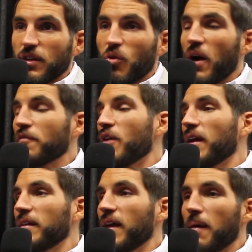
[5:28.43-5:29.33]
Quite
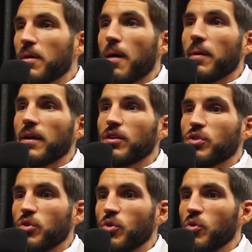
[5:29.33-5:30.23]
frankly, I'm coming
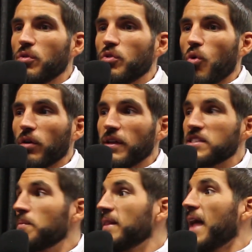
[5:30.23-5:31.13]
to New
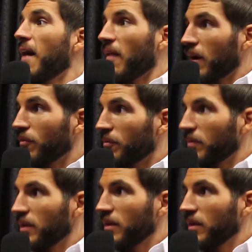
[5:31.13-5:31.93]
Orleans to beat the hell out of him.